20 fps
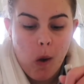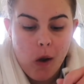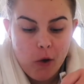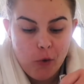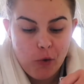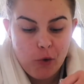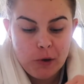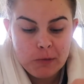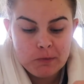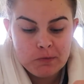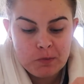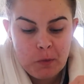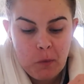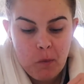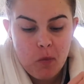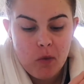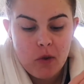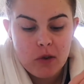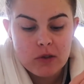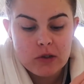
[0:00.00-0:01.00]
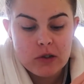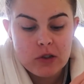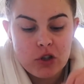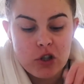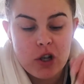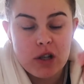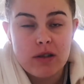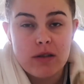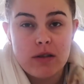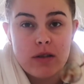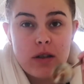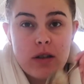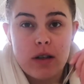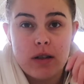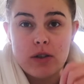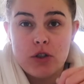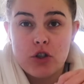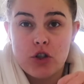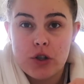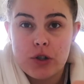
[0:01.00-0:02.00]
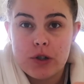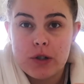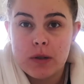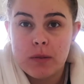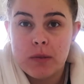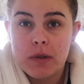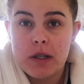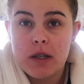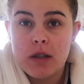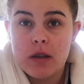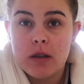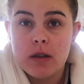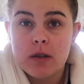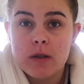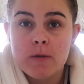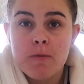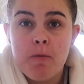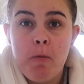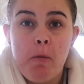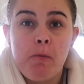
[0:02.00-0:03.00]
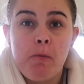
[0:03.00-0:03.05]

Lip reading: Anyway, so today's agenda, I'm gonna eat this